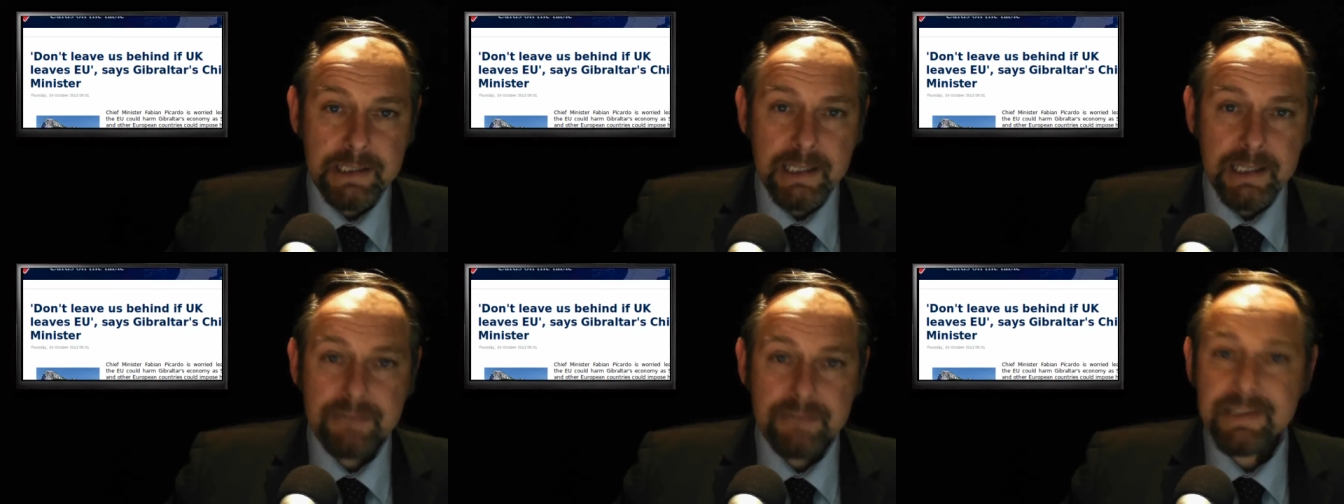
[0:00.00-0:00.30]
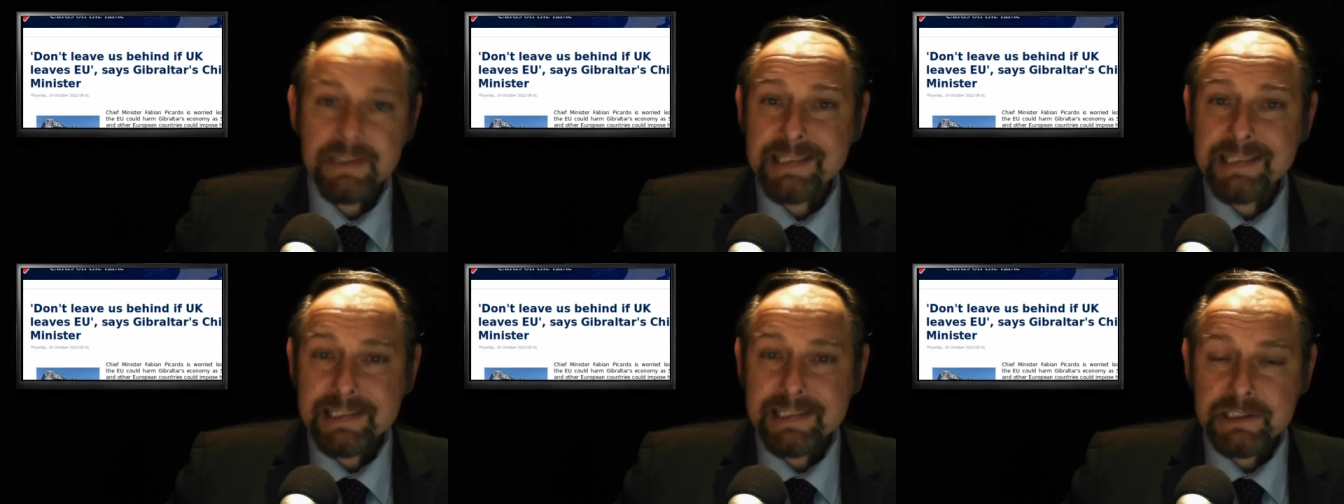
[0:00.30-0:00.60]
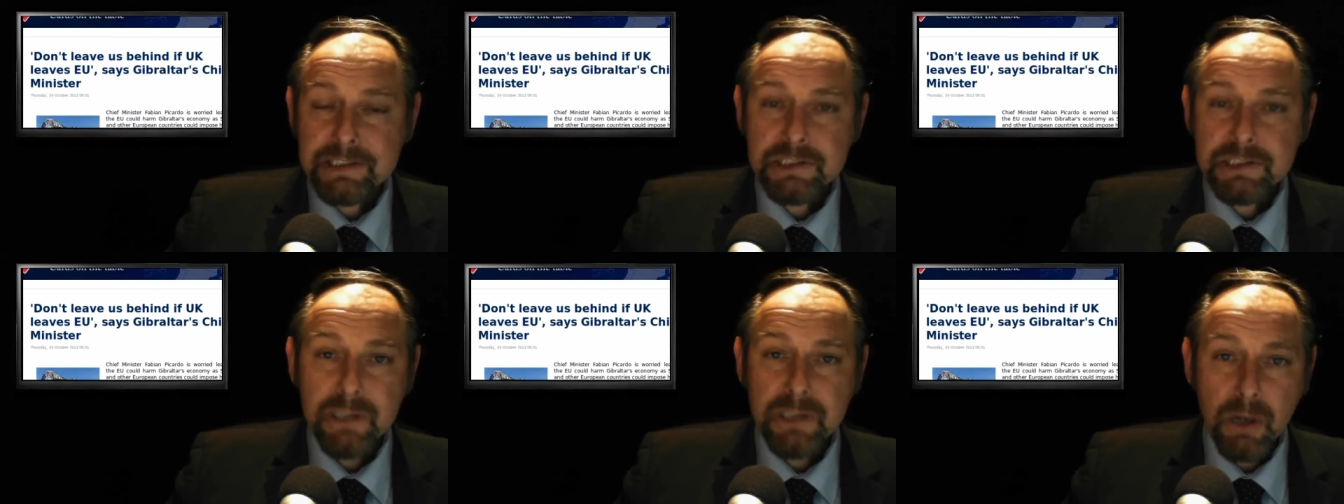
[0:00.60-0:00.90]
If this
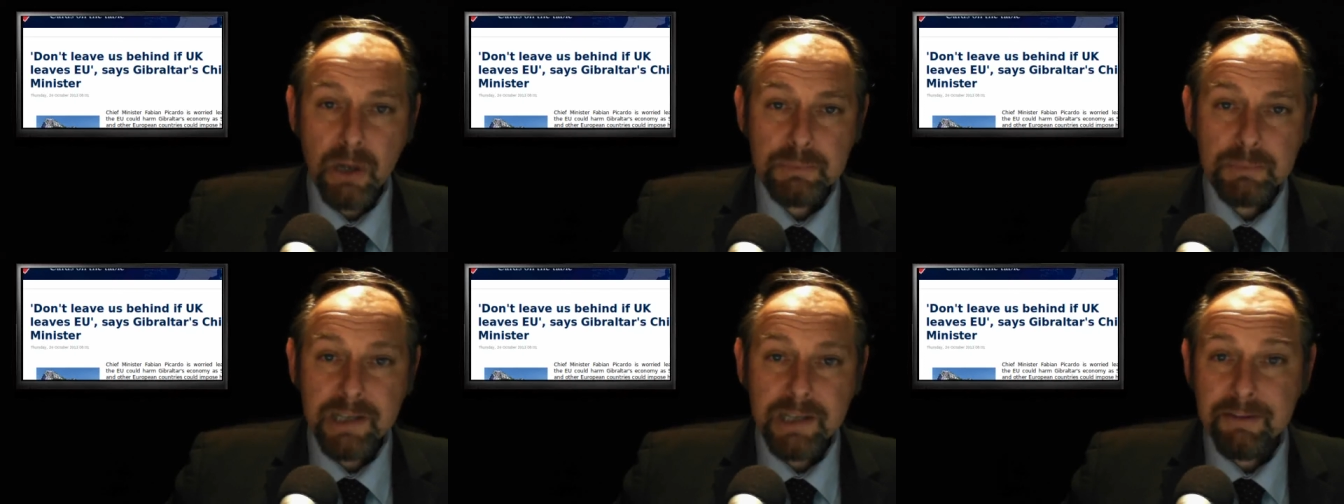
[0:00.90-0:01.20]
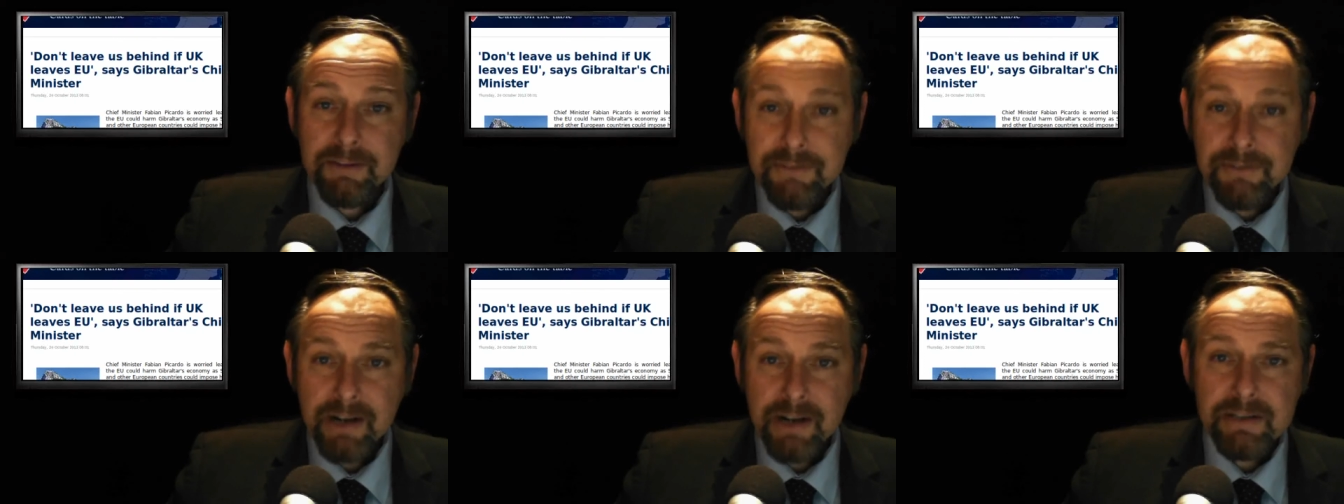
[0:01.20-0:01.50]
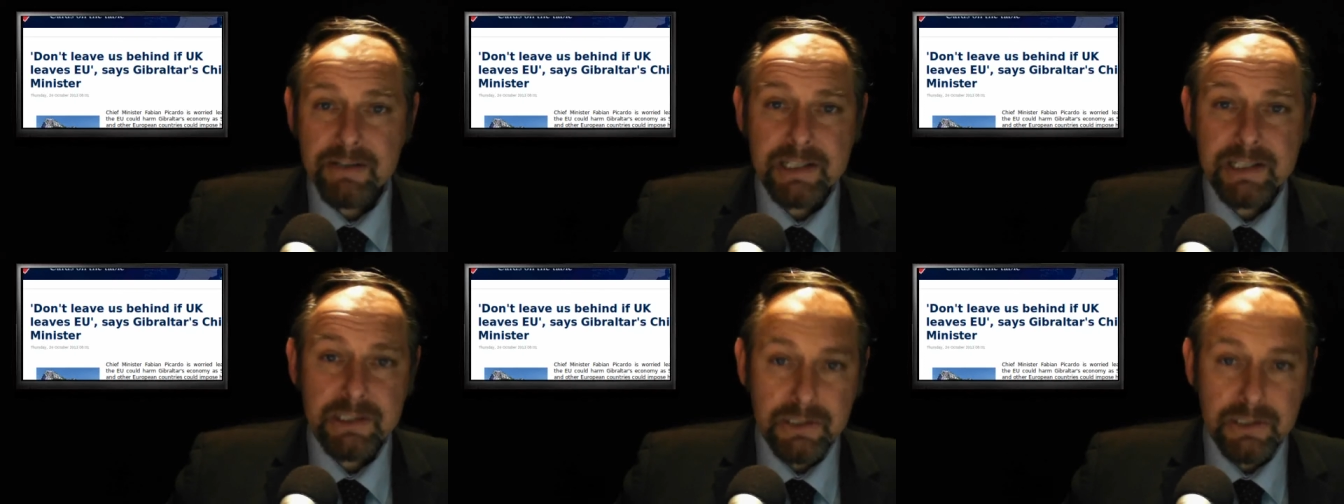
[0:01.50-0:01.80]
isn't stopped, and
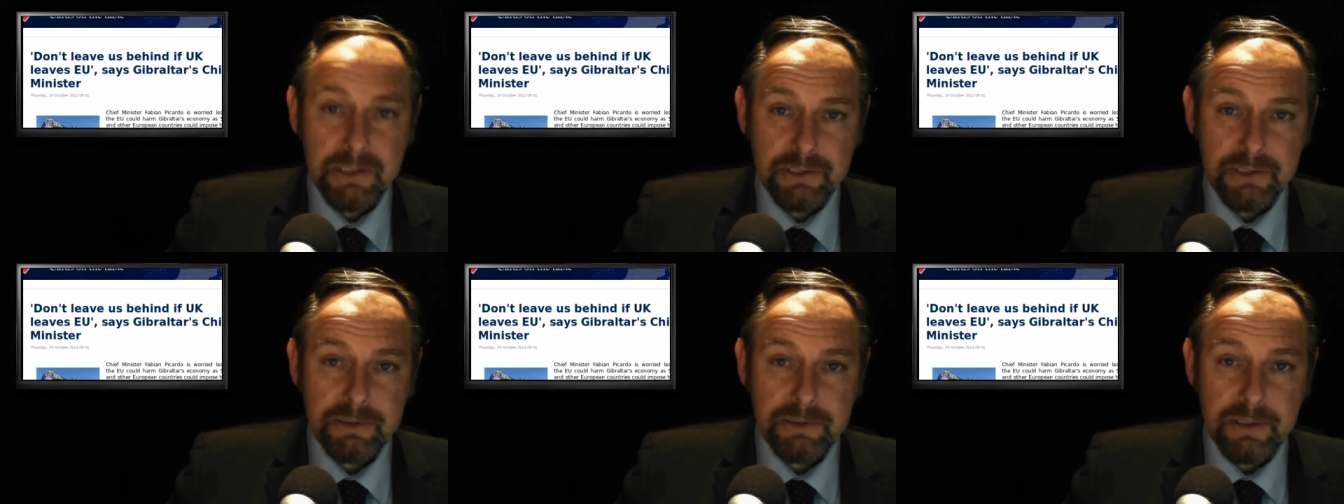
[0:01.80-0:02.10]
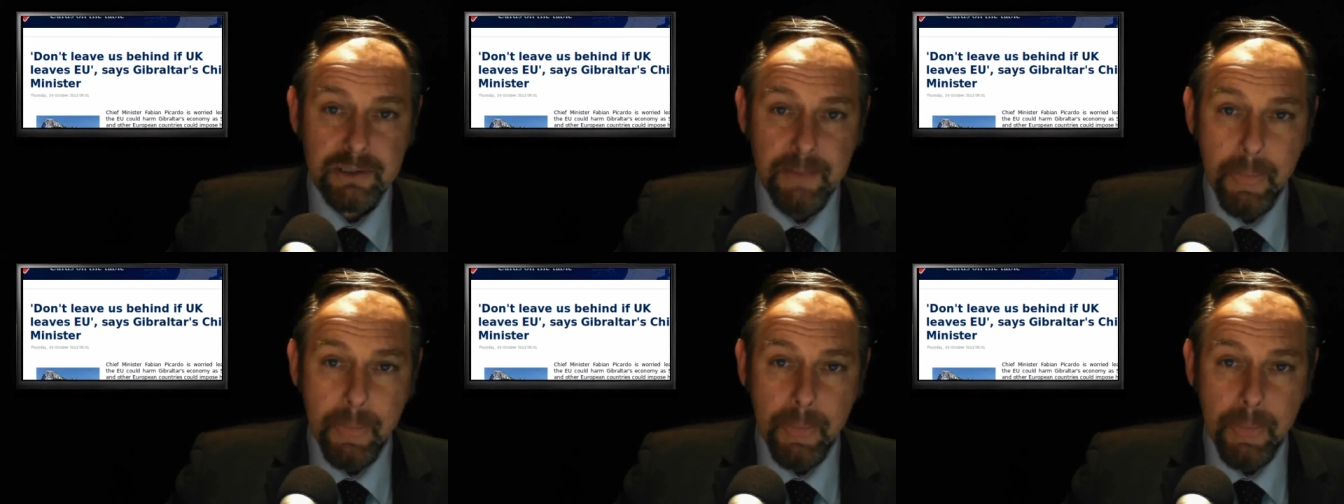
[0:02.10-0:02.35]
very soon,